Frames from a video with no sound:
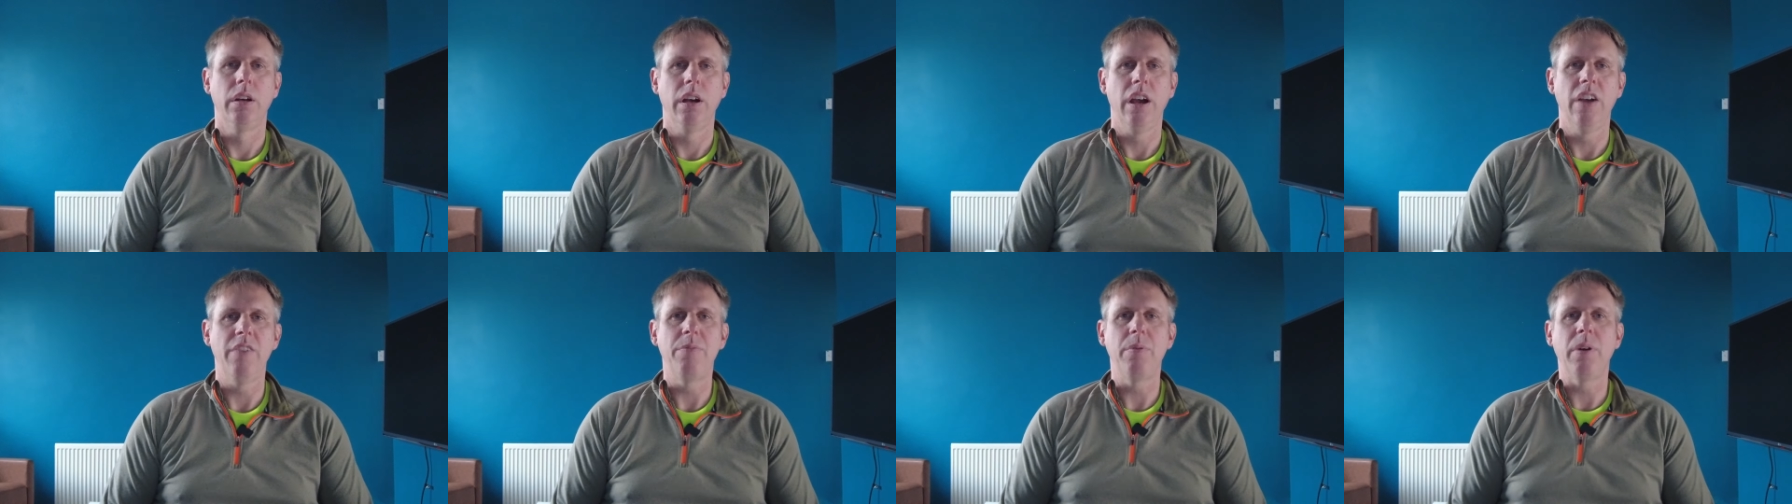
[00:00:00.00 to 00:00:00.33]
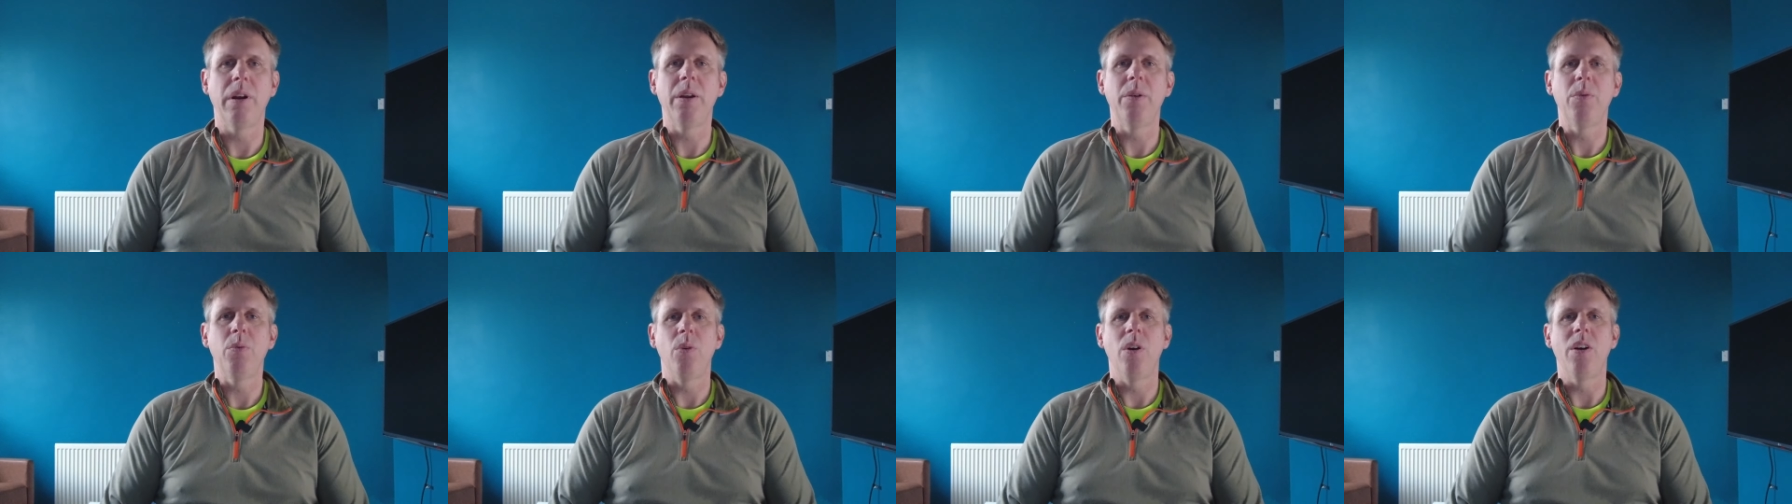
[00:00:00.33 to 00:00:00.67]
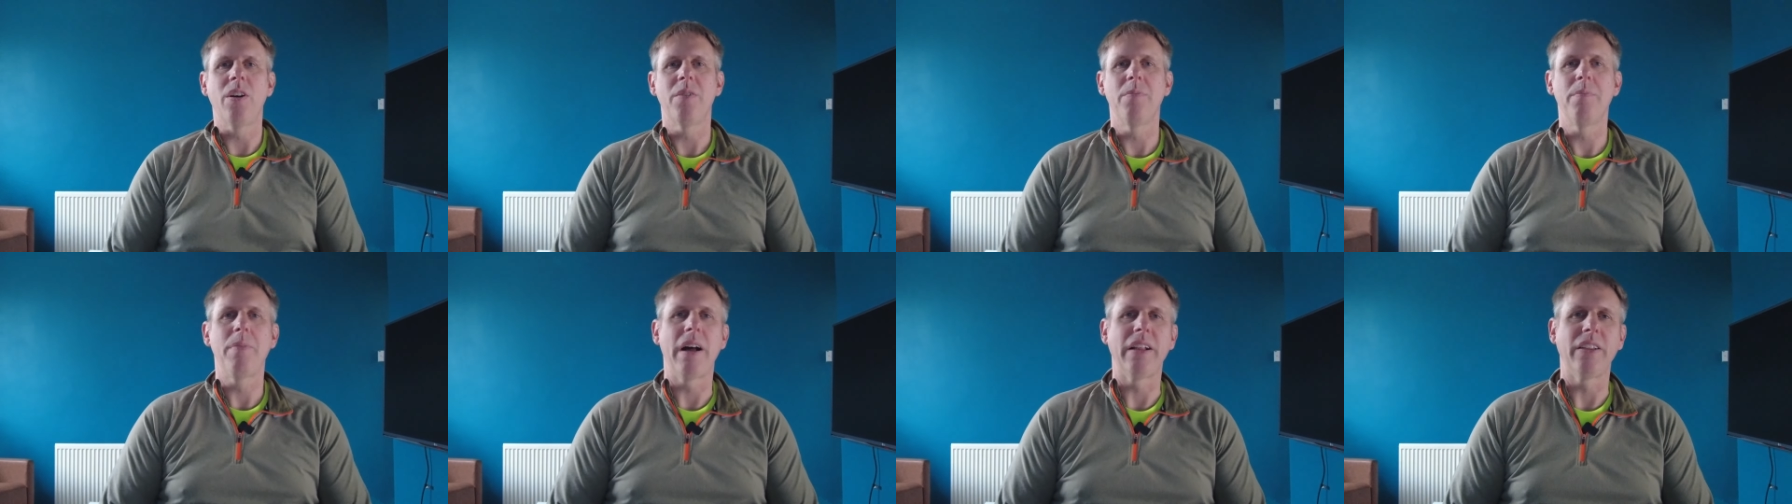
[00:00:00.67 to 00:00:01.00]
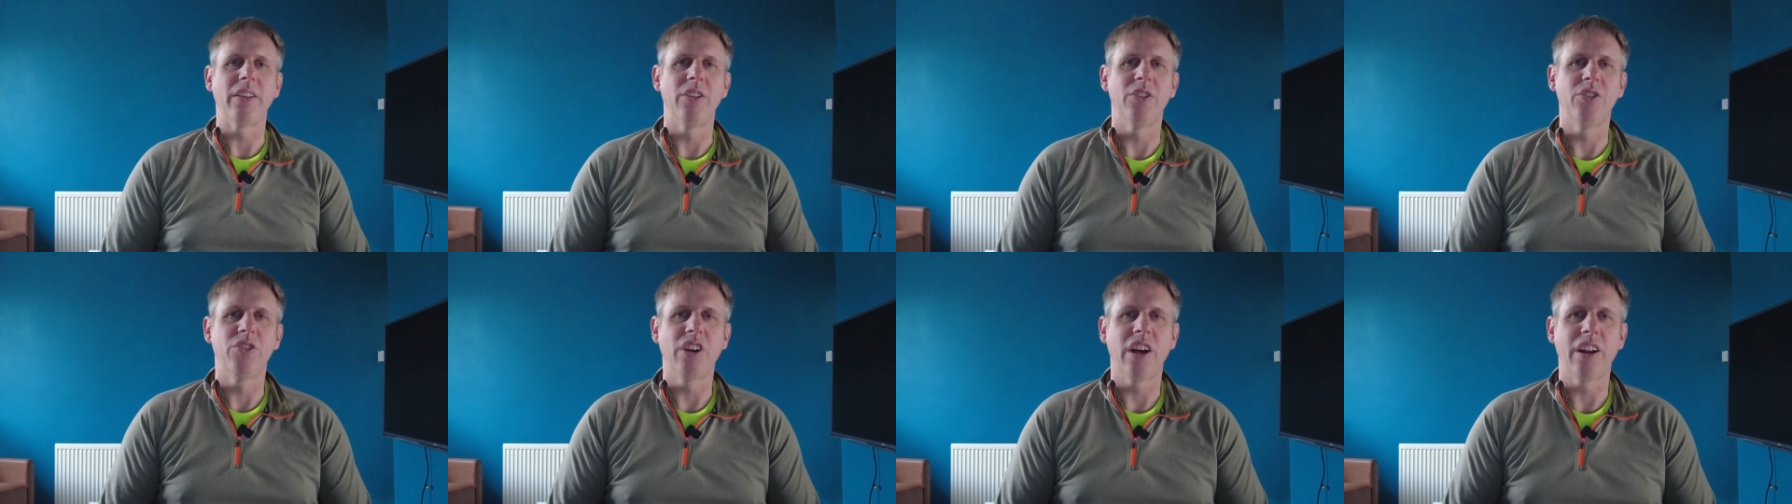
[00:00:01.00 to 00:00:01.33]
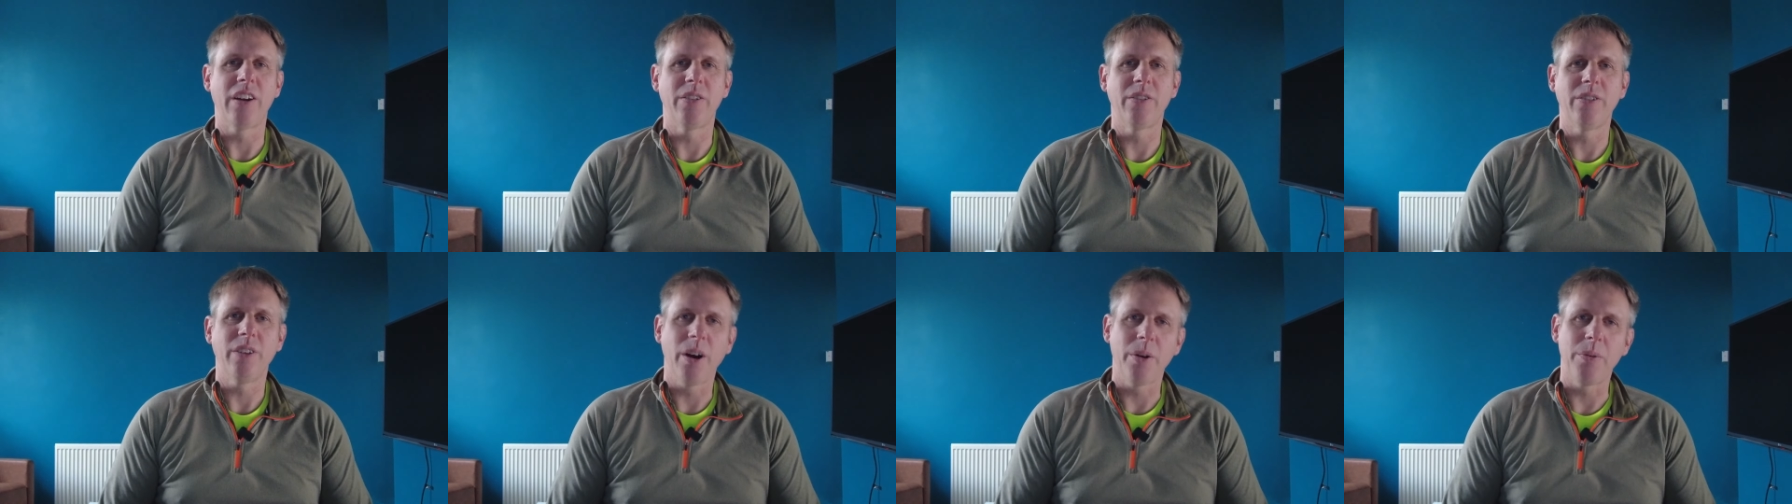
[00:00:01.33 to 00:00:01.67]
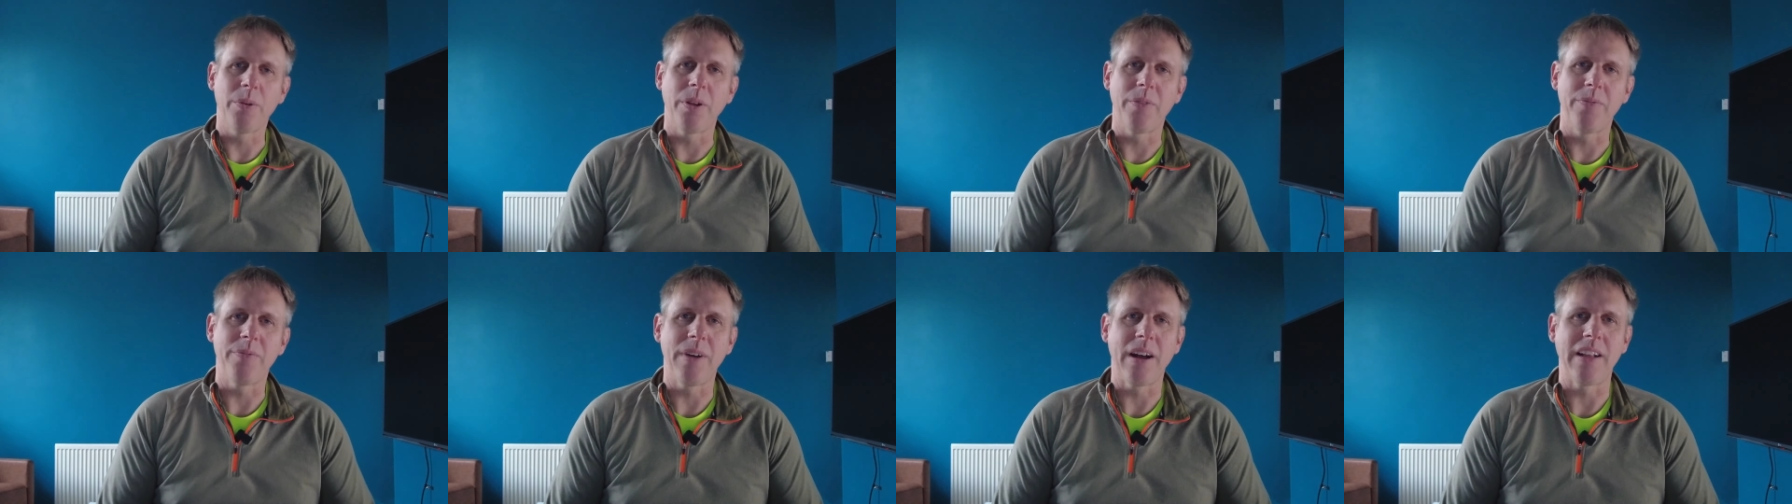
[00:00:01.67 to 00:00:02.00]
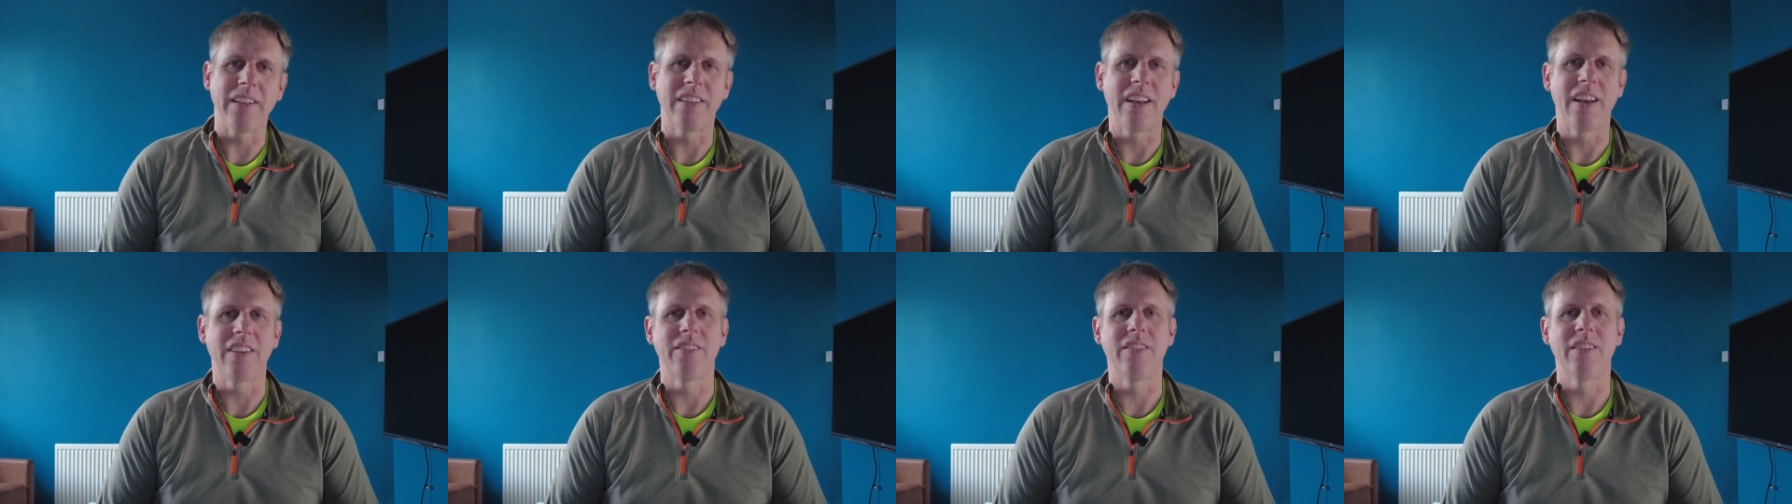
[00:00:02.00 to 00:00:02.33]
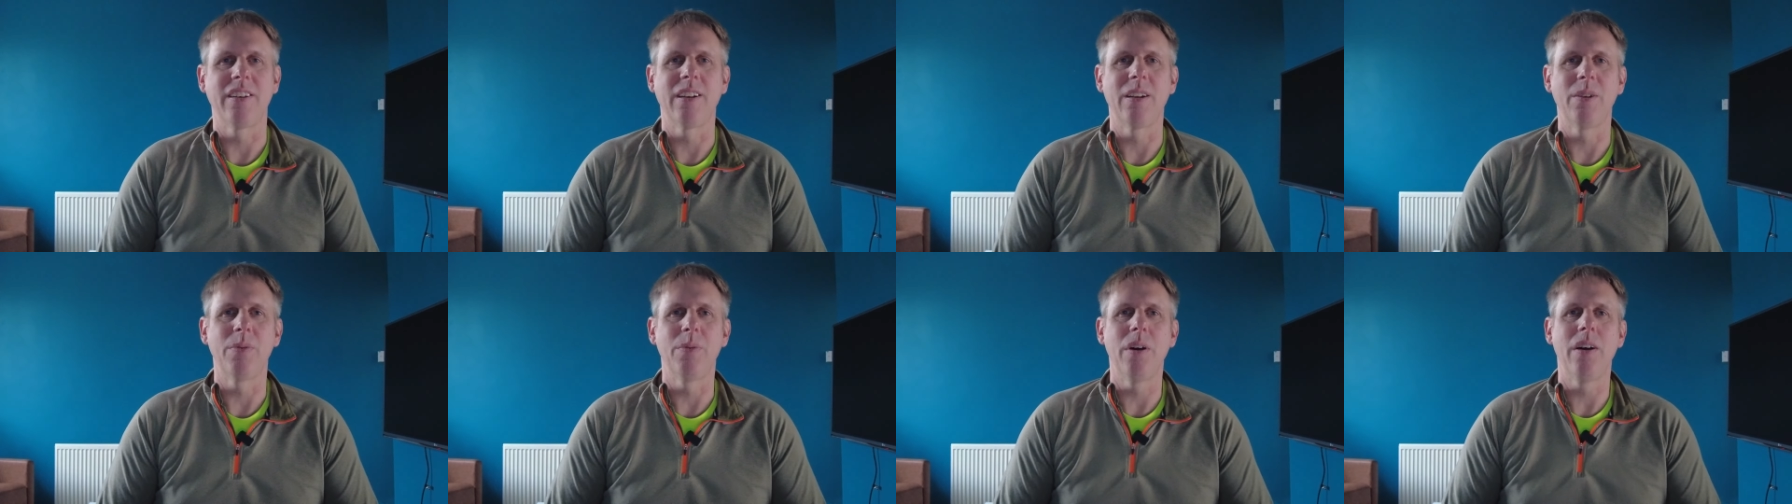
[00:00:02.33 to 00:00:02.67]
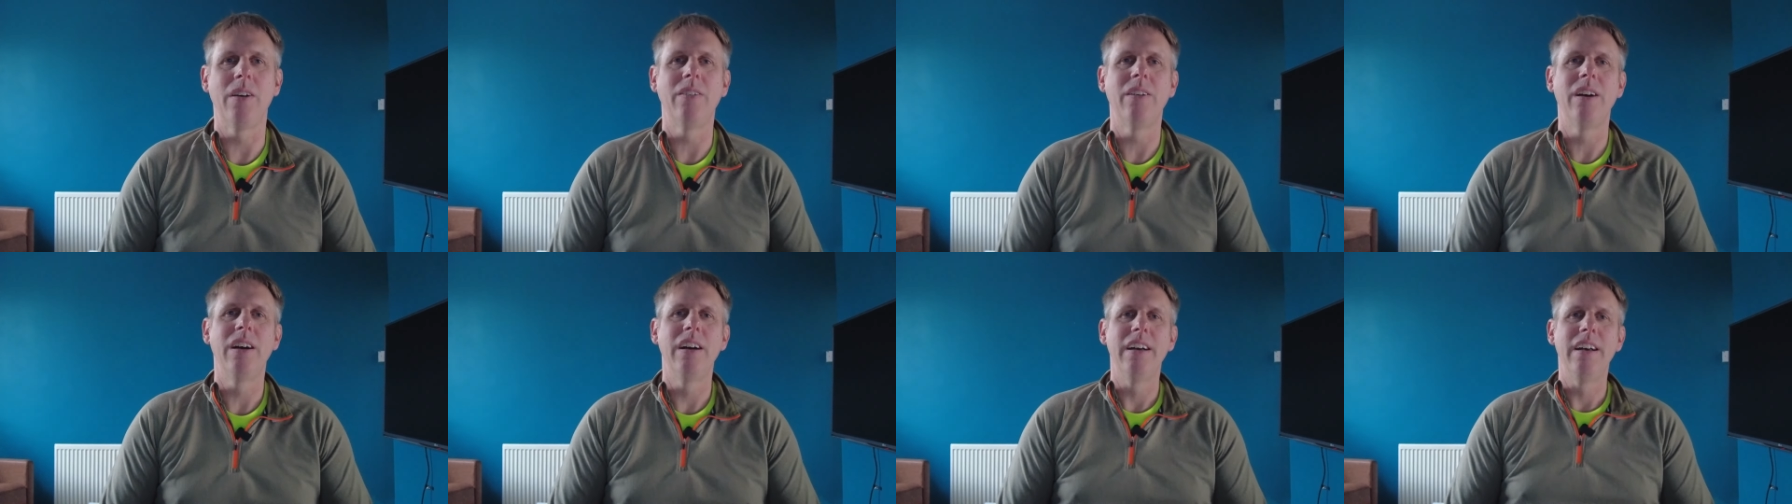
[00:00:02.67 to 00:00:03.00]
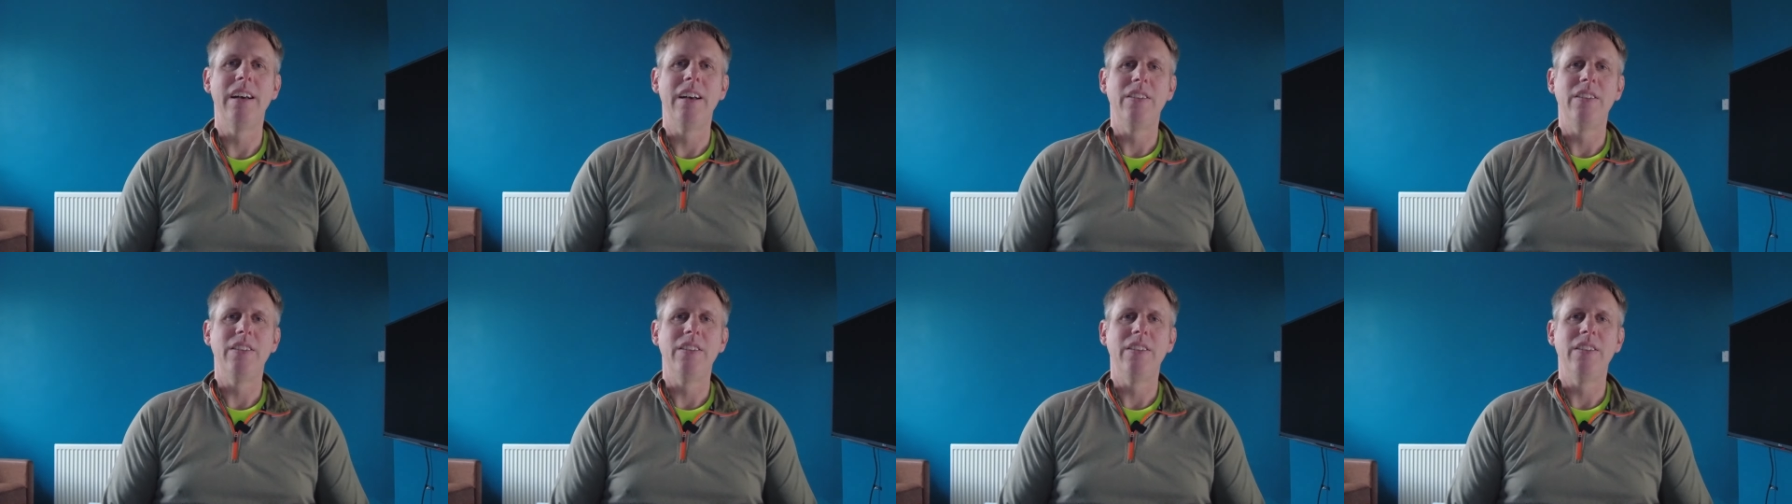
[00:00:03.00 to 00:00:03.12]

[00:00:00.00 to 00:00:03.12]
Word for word: Everybody, welcome back to the channel. Hope you're doing fantastically well.